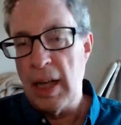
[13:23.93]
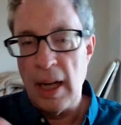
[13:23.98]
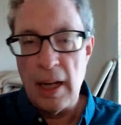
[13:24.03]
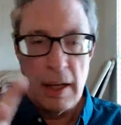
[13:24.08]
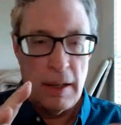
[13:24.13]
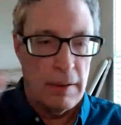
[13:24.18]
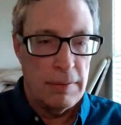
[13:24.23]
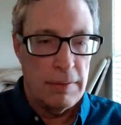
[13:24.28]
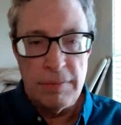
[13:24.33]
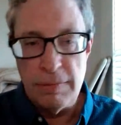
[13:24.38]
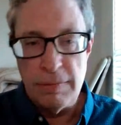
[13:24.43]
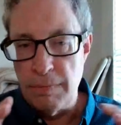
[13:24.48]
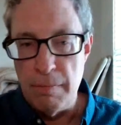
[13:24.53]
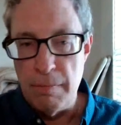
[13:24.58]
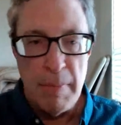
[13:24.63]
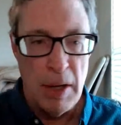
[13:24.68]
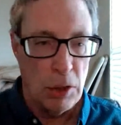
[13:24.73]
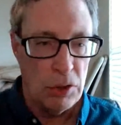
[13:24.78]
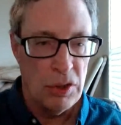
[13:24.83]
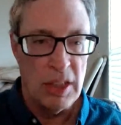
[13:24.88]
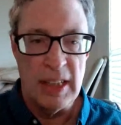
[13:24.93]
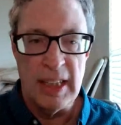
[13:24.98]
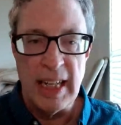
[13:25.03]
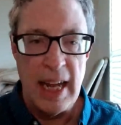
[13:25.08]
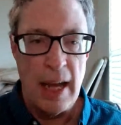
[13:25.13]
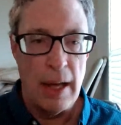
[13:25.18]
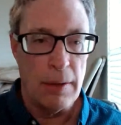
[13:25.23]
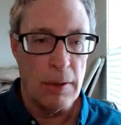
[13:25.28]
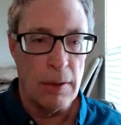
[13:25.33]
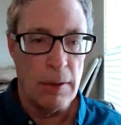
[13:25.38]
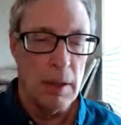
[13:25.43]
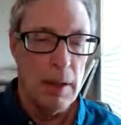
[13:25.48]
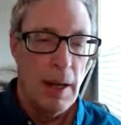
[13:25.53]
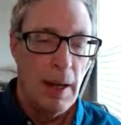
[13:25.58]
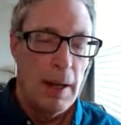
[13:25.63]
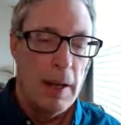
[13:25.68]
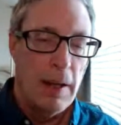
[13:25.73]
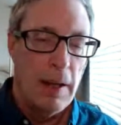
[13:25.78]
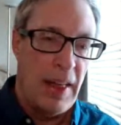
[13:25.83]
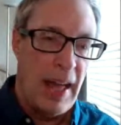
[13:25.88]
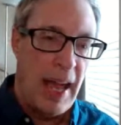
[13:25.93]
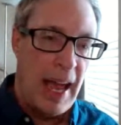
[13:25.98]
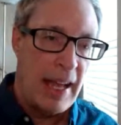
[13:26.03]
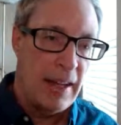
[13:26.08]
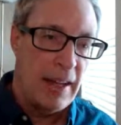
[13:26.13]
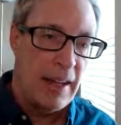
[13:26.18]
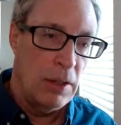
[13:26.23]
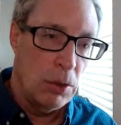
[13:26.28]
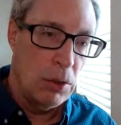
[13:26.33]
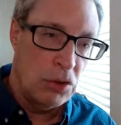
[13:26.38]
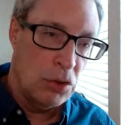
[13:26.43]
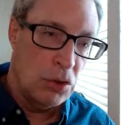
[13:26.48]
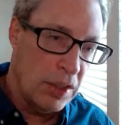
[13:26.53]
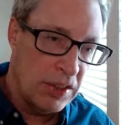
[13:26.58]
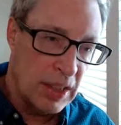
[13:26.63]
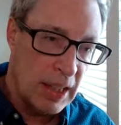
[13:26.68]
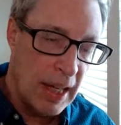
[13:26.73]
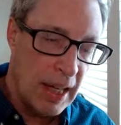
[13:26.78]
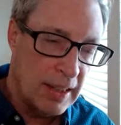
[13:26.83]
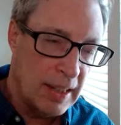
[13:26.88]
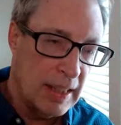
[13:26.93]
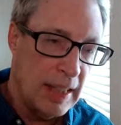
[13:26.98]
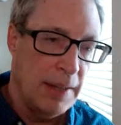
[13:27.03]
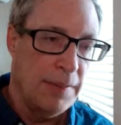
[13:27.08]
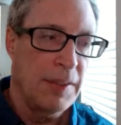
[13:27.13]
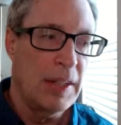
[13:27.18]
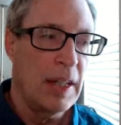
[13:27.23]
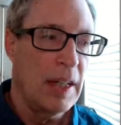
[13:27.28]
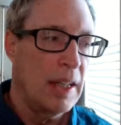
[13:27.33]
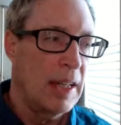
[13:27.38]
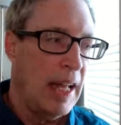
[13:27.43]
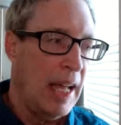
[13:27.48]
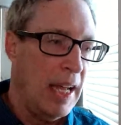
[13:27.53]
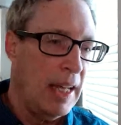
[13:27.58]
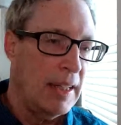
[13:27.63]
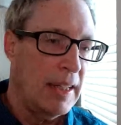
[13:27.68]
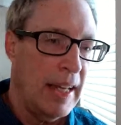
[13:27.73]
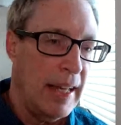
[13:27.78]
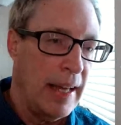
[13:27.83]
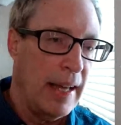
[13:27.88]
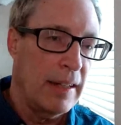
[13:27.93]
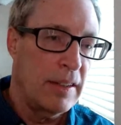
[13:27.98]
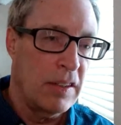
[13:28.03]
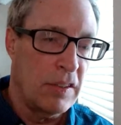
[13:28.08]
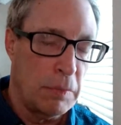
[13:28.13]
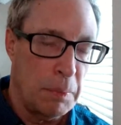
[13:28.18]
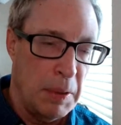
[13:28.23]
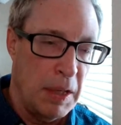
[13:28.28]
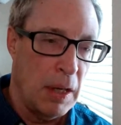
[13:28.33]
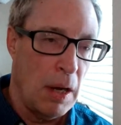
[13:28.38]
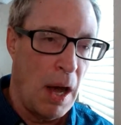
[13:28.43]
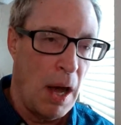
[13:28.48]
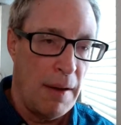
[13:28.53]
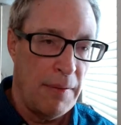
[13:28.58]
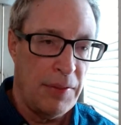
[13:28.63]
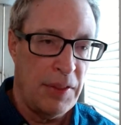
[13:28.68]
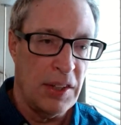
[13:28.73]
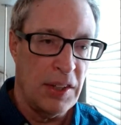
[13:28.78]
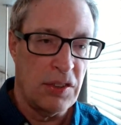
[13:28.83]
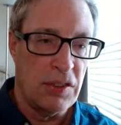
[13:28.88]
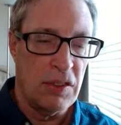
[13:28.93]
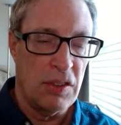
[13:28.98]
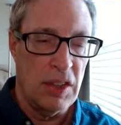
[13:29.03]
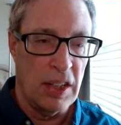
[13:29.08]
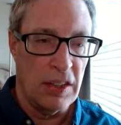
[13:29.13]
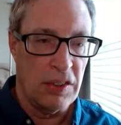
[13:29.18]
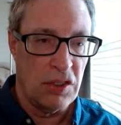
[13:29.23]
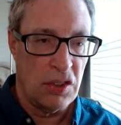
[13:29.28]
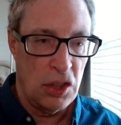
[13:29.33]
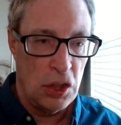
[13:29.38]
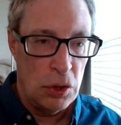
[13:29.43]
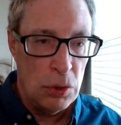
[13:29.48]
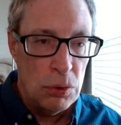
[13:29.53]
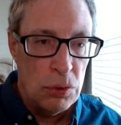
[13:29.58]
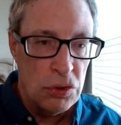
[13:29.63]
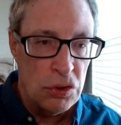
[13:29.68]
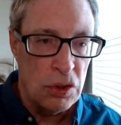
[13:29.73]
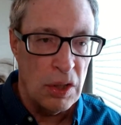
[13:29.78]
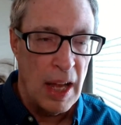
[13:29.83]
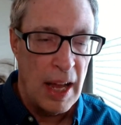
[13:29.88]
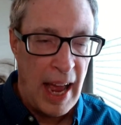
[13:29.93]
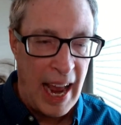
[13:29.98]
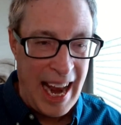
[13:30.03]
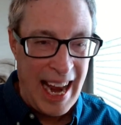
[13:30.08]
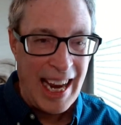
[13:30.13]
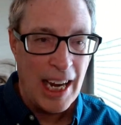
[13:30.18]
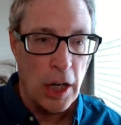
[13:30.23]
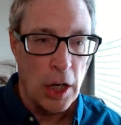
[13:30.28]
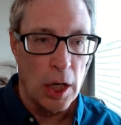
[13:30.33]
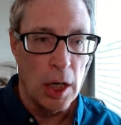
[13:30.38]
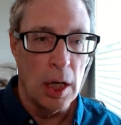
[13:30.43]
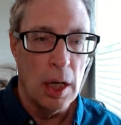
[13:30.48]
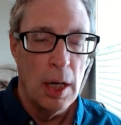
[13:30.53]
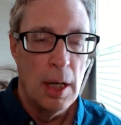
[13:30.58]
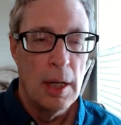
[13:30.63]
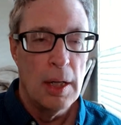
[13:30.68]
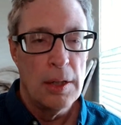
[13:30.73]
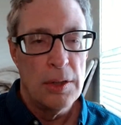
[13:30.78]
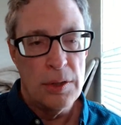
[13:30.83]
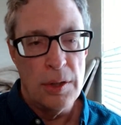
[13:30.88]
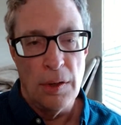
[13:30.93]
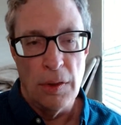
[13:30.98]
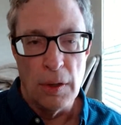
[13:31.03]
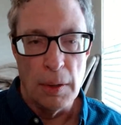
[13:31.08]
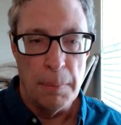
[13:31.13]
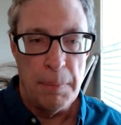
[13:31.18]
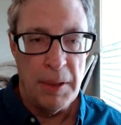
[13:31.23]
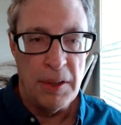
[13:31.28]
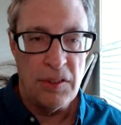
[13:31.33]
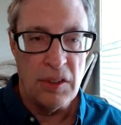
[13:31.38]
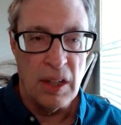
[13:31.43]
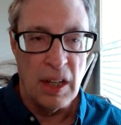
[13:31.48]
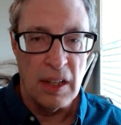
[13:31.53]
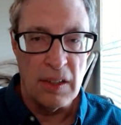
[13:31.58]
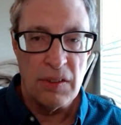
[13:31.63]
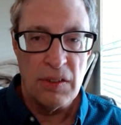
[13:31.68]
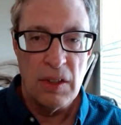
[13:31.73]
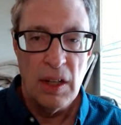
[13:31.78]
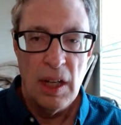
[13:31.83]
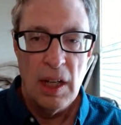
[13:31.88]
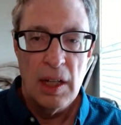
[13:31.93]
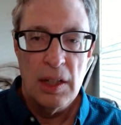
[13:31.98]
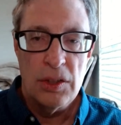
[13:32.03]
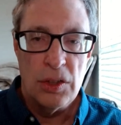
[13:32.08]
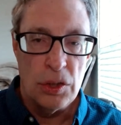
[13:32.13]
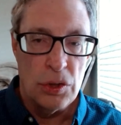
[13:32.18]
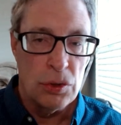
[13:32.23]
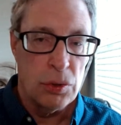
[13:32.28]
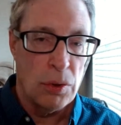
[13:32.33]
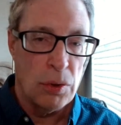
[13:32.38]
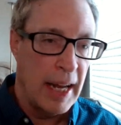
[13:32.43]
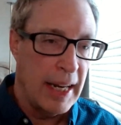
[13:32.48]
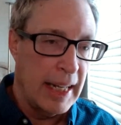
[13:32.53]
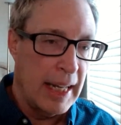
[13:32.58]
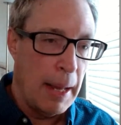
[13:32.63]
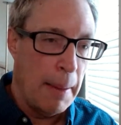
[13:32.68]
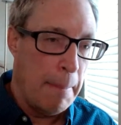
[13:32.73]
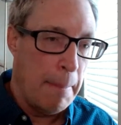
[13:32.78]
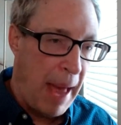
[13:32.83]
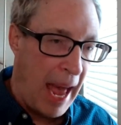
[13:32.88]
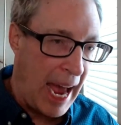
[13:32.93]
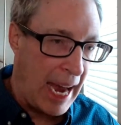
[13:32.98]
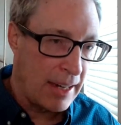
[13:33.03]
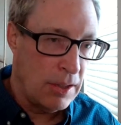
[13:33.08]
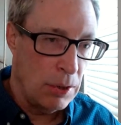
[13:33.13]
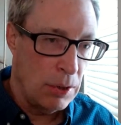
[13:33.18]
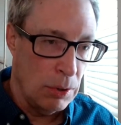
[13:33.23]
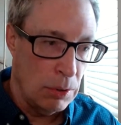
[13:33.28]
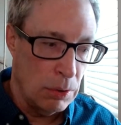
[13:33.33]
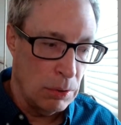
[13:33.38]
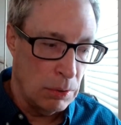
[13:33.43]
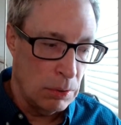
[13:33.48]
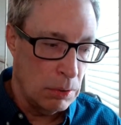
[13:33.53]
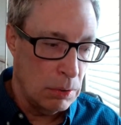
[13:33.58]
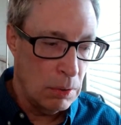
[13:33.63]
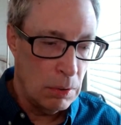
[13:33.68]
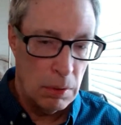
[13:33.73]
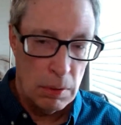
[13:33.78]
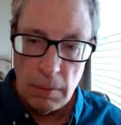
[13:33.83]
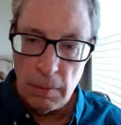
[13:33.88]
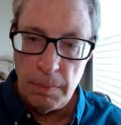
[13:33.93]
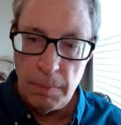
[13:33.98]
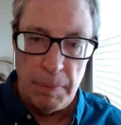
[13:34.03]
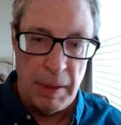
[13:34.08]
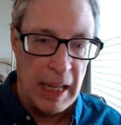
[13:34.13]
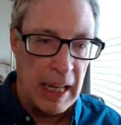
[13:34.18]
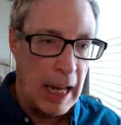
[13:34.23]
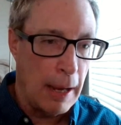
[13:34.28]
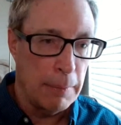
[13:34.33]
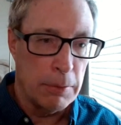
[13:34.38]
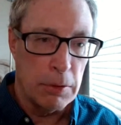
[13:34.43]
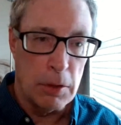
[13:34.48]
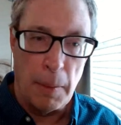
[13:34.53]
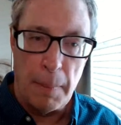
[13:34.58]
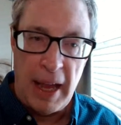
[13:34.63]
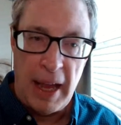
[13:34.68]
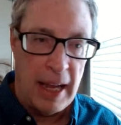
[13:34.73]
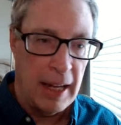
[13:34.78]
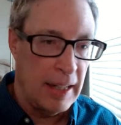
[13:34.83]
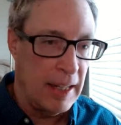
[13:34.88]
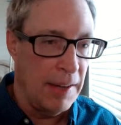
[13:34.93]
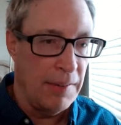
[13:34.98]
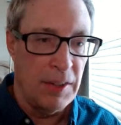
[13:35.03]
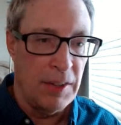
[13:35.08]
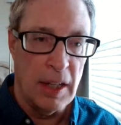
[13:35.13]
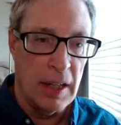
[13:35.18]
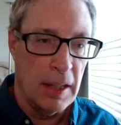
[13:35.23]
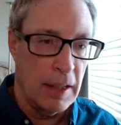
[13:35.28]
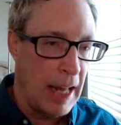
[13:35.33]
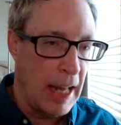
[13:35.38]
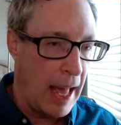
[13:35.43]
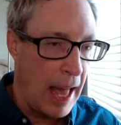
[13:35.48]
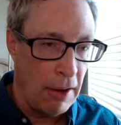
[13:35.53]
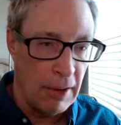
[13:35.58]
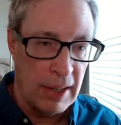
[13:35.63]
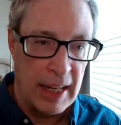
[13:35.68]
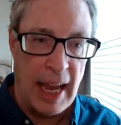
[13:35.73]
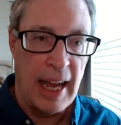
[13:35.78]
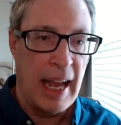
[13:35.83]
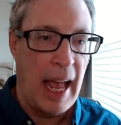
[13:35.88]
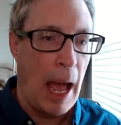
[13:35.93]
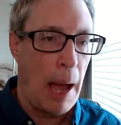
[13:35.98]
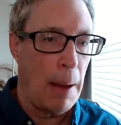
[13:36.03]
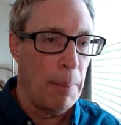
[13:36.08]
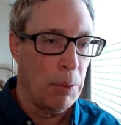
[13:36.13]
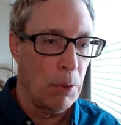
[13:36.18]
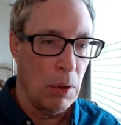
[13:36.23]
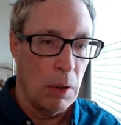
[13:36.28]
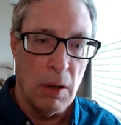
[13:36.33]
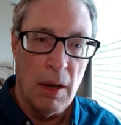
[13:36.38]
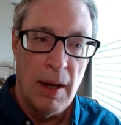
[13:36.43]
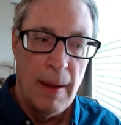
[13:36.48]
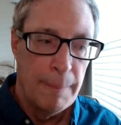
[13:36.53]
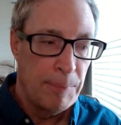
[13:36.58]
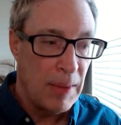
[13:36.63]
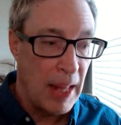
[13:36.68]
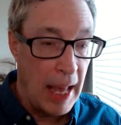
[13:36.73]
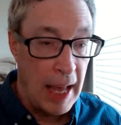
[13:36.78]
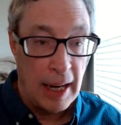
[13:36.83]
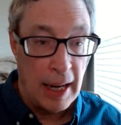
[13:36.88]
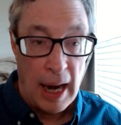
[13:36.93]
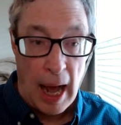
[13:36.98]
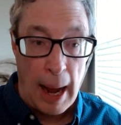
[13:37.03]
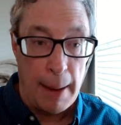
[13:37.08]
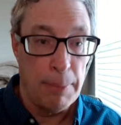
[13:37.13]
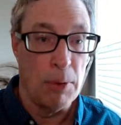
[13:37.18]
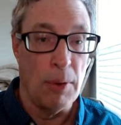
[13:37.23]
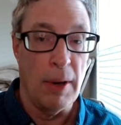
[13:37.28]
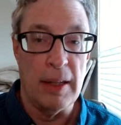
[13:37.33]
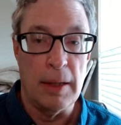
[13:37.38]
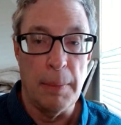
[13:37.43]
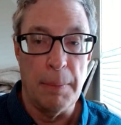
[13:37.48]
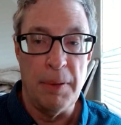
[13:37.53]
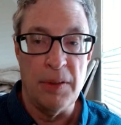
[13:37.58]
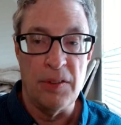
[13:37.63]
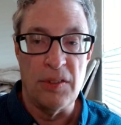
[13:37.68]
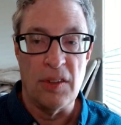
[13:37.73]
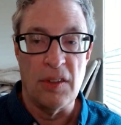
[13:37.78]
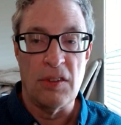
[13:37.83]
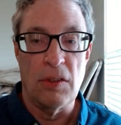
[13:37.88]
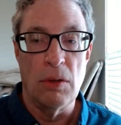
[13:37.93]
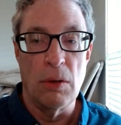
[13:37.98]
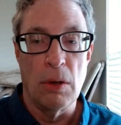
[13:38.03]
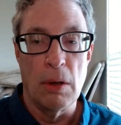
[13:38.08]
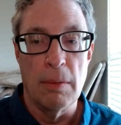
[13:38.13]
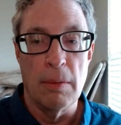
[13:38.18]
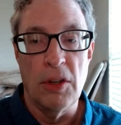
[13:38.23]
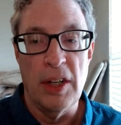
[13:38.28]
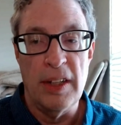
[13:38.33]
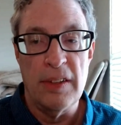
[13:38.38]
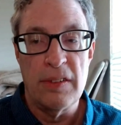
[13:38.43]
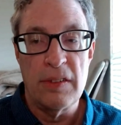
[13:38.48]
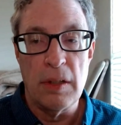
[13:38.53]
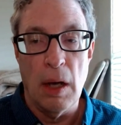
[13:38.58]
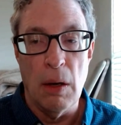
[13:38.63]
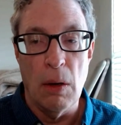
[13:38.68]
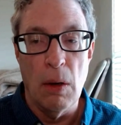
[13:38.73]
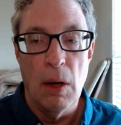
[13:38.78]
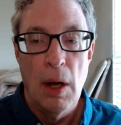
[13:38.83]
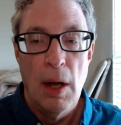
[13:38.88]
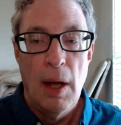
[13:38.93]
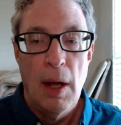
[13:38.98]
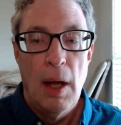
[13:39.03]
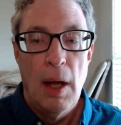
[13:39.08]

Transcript: kind of melded together. They had no choice to cut the dividend, and they had to spin off this huge anchor to their business to try to get back to being able to pay a dividend, allocate capital, and operate the business normally. So